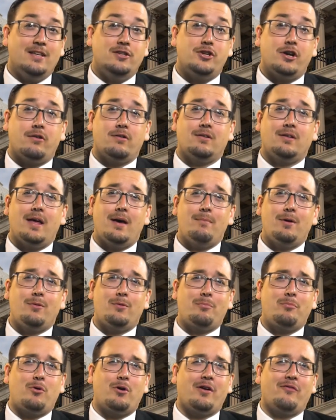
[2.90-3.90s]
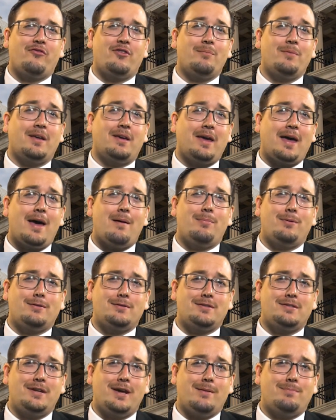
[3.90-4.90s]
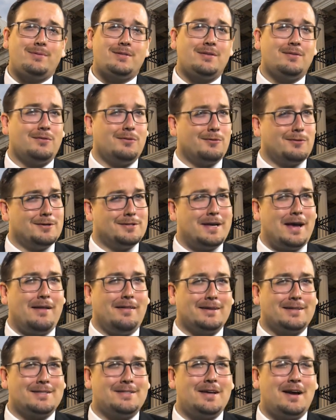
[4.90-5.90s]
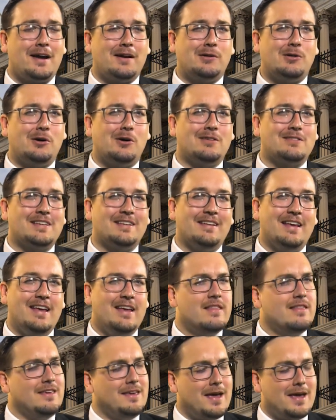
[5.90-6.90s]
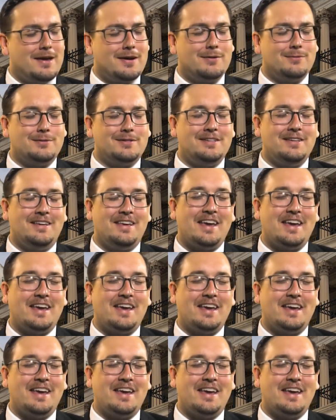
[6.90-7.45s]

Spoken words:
Jarod Lemon reporting from the Capitol steps, or as Alex Stein calls it, the AOC